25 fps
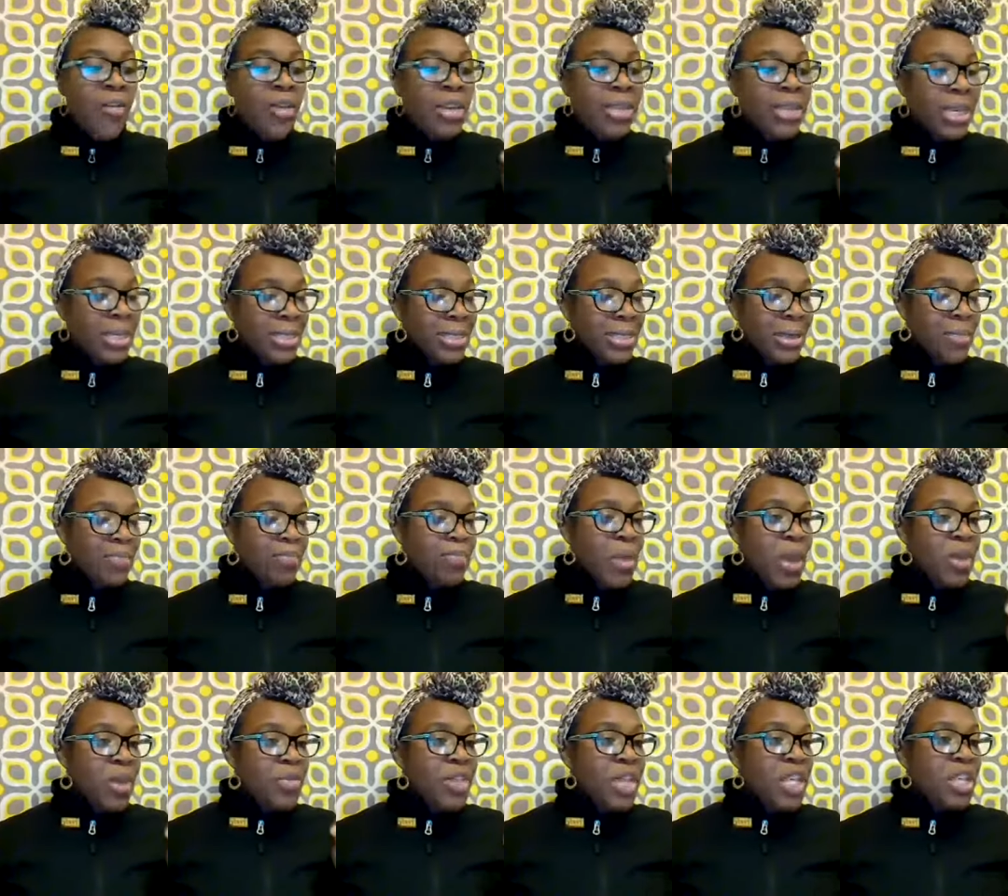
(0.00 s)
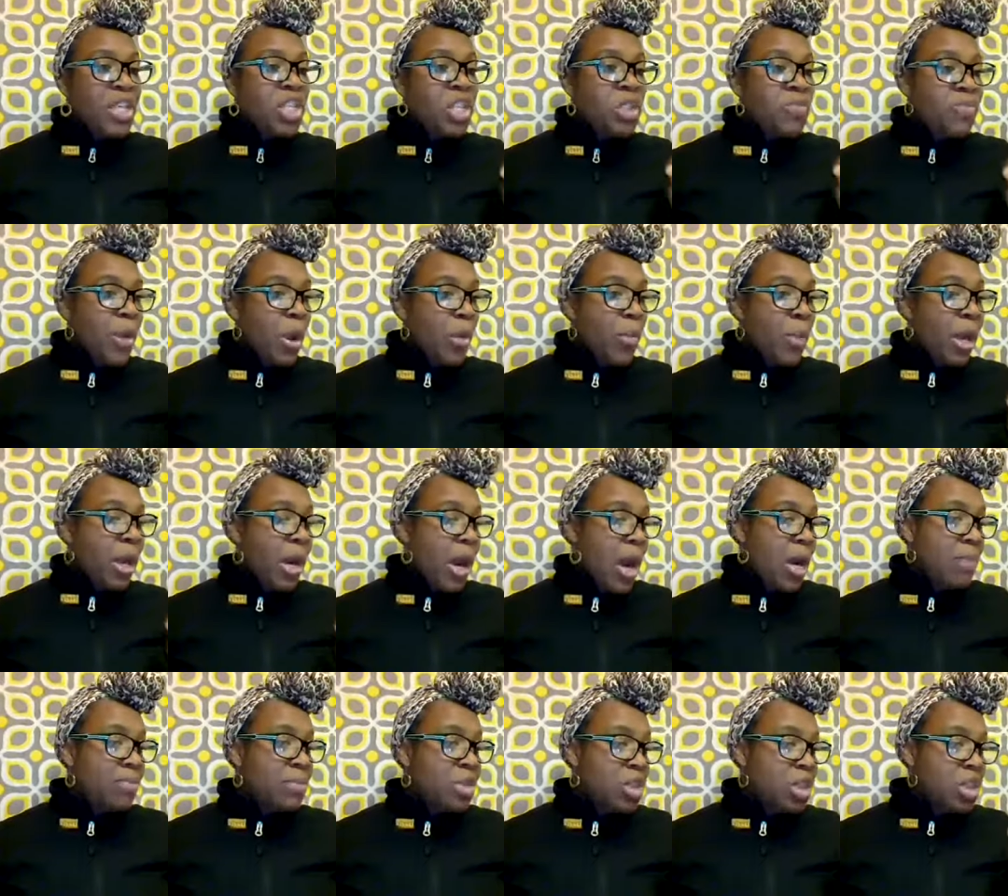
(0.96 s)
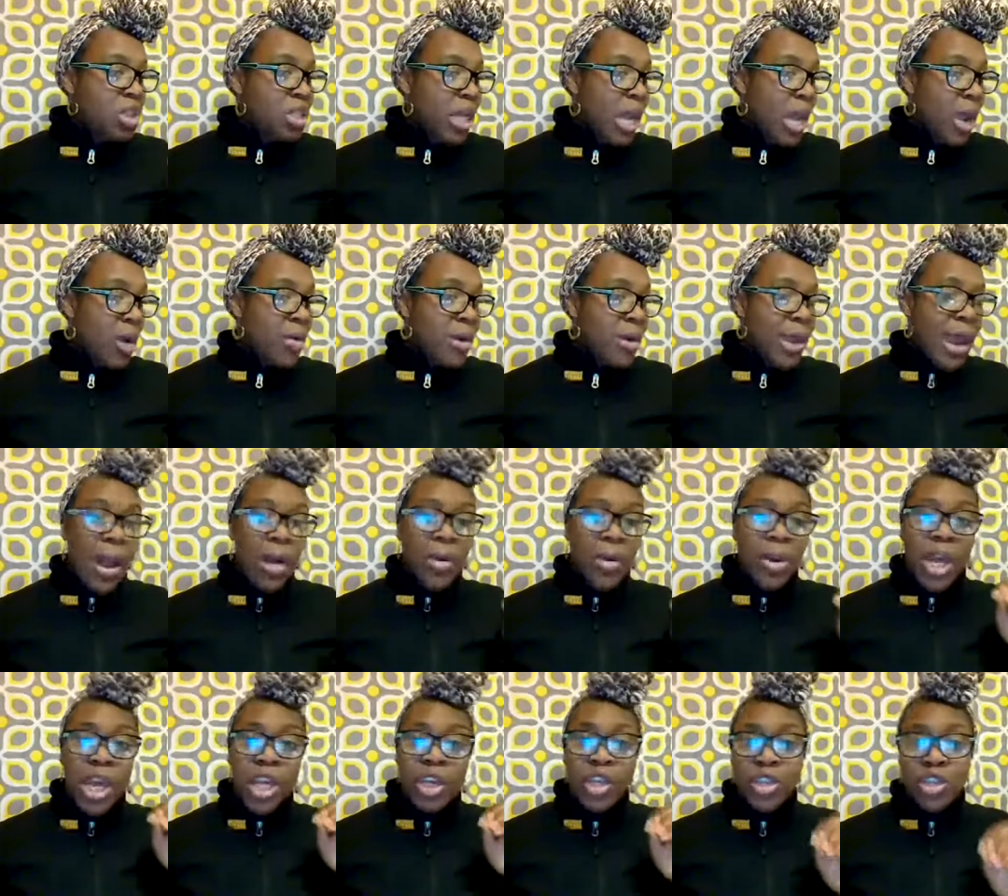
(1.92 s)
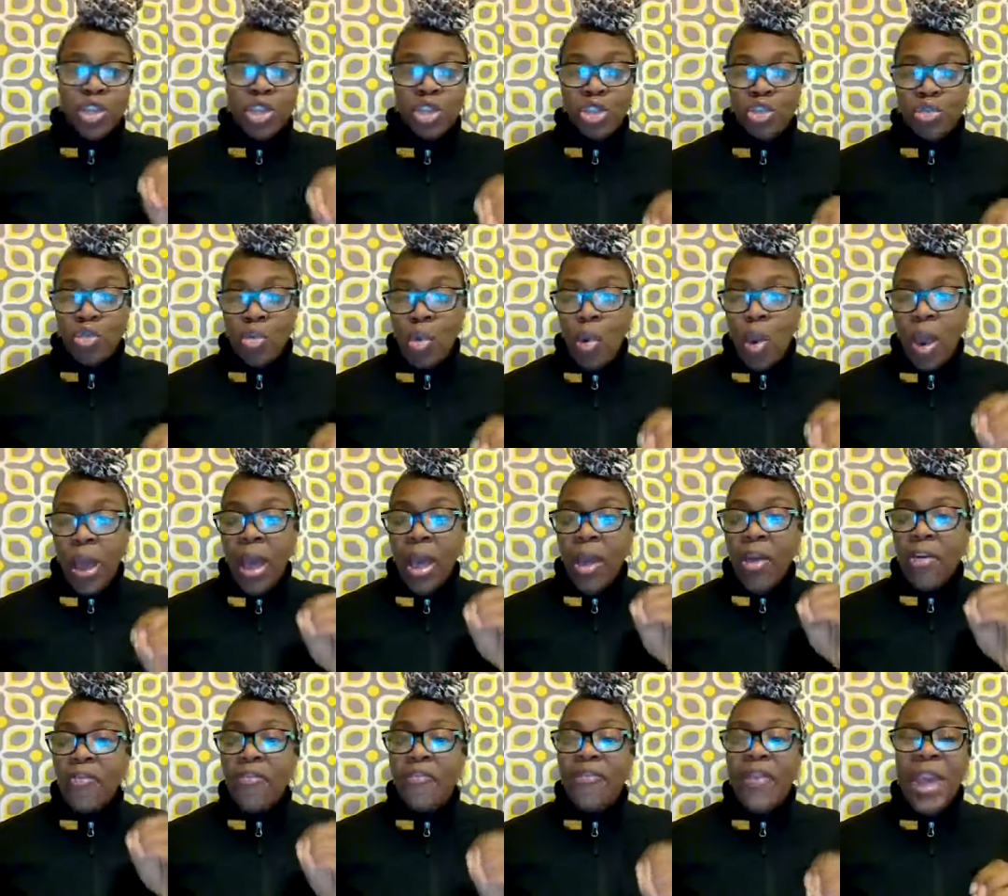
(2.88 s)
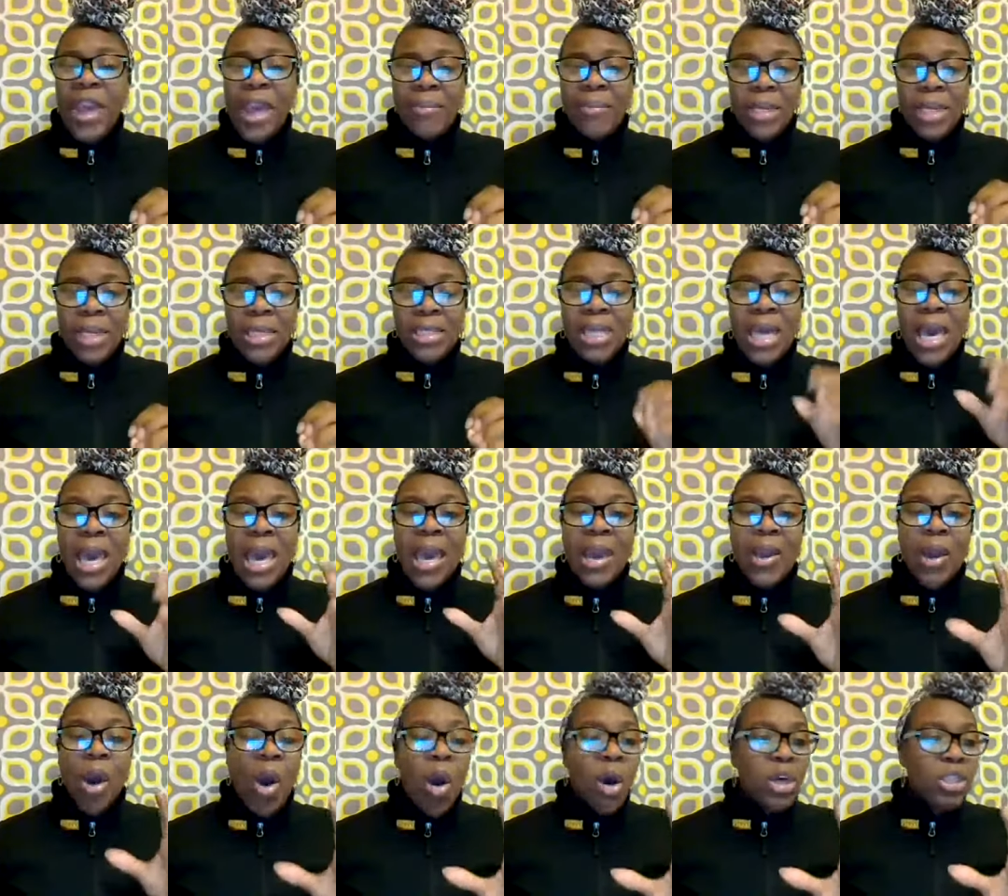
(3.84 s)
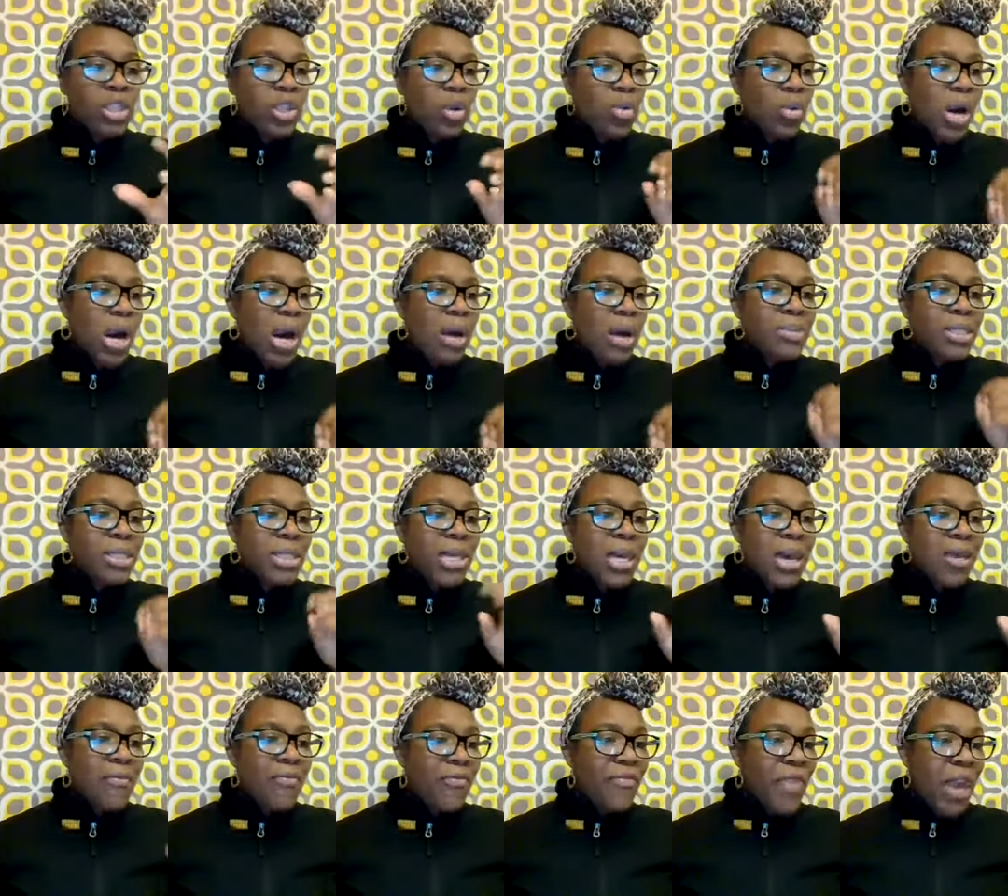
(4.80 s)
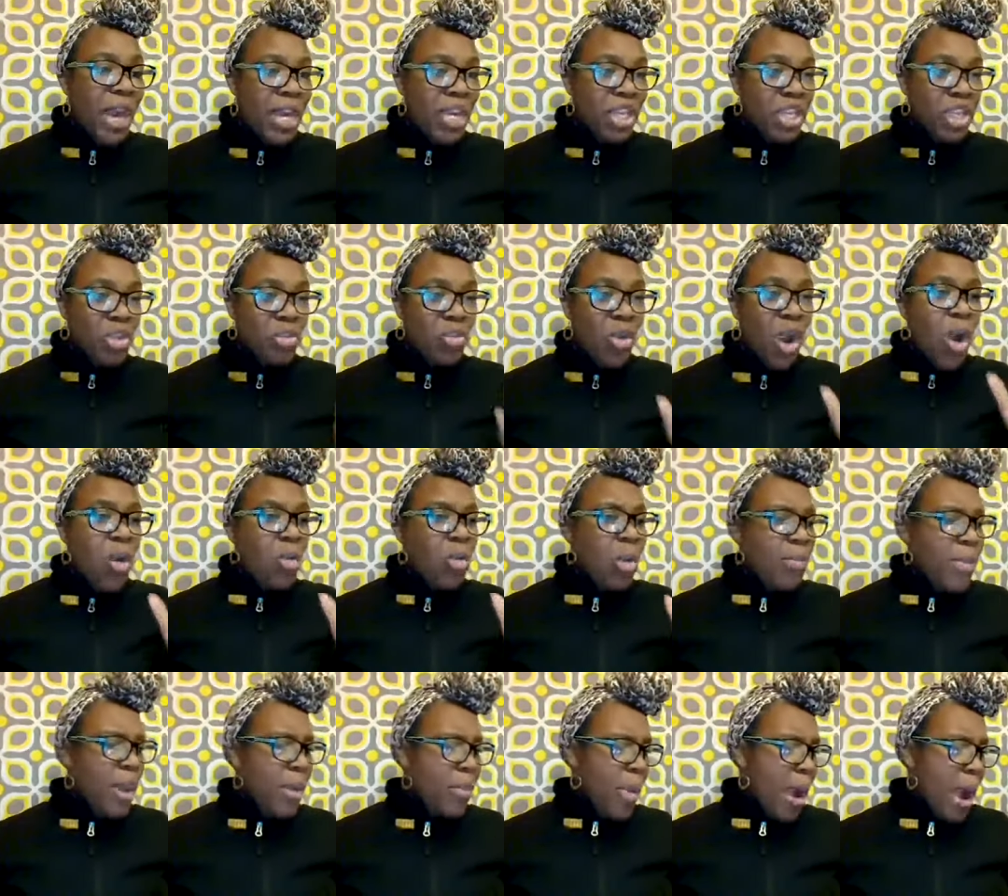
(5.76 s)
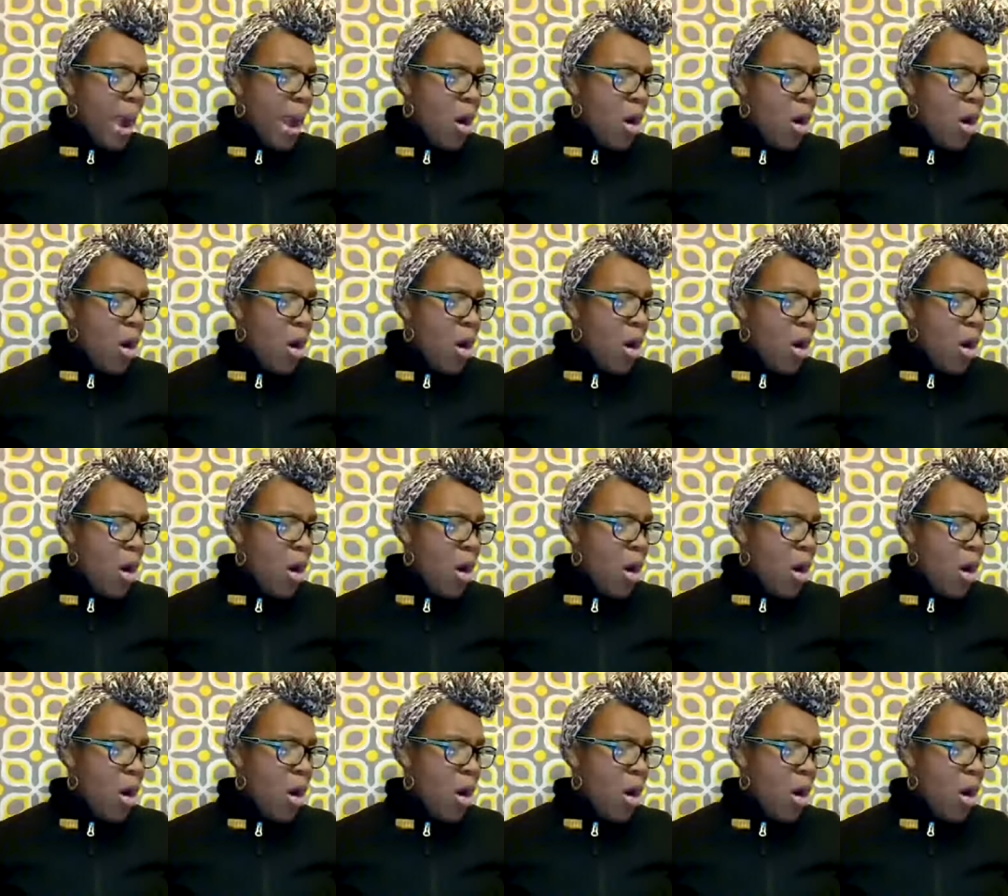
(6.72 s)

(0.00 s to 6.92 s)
Listen, this spirit comes to tear down and destroy families. It also comes to invade you. Remember, I